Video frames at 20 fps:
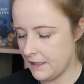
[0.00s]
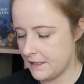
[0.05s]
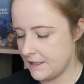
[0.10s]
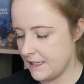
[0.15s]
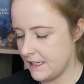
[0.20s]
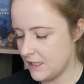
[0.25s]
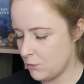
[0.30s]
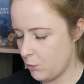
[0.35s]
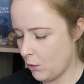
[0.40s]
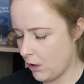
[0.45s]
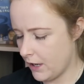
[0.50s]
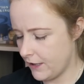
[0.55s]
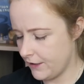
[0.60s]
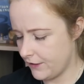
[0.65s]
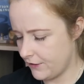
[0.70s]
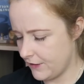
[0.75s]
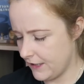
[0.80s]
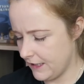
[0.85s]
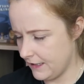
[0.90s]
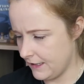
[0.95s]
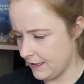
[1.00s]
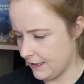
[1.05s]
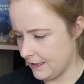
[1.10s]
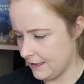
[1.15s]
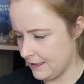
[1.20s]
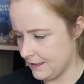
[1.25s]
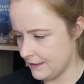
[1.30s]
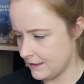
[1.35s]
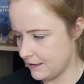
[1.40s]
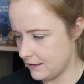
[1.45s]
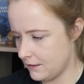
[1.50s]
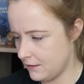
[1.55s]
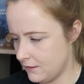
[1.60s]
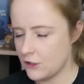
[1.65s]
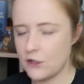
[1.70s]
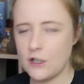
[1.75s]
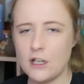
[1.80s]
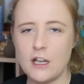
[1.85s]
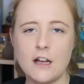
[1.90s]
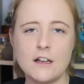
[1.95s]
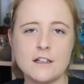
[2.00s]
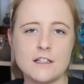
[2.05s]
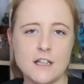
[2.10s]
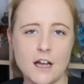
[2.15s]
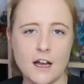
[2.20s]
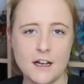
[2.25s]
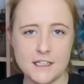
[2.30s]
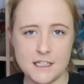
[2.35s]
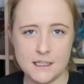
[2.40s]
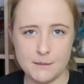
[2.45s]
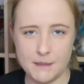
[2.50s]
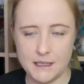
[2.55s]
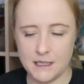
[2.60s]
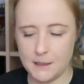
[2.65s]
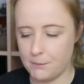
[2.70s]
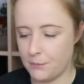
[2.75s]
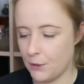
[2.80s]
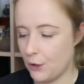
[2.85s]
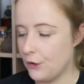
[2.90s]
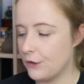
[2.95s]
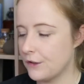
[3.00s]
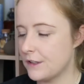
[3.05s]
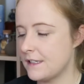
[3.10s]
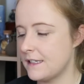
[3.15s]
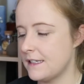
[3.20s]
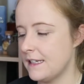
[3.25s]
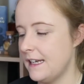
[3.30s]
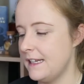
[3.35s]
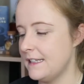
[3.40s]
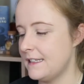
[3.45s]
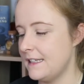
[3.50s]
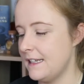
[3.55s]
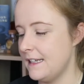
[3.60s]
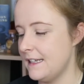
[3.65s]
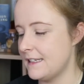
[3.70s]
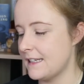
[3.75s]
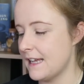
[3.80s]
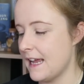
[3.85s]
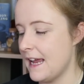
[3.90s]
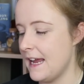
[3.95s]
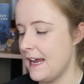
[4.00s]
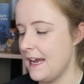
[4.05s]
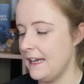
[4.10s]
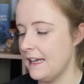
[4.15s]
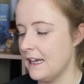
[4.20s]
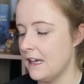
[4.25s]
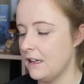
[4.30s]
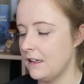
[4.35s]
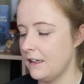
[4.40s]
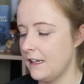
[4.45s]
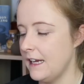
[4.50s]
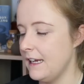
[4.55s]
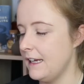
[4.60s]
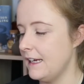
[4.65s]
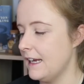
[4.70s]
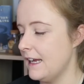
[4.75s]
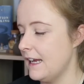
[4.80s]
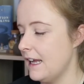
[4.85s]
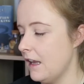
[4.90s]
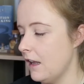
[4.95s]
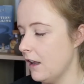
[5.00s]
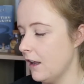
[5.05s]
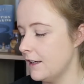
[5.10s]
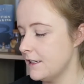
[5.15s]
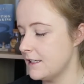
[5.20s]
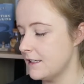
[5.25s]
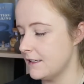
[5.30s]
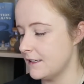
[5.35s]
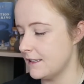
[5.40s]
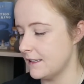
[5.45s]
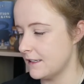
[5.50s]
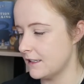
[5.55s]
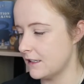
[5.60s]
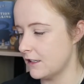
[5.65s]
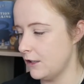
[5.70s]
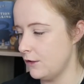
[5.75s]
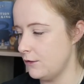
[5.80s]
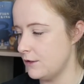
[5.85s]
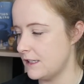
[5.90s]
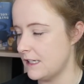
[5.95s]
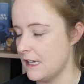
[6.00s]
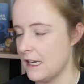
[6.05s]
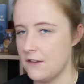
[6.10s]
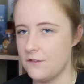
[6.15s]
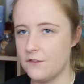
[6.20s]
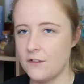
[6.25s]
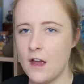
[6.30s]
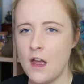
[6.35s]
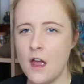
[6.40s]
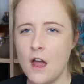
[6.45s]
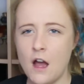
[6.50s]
Is this what I think it is? So the last item in the box, it is a Geek Gear license exclusive.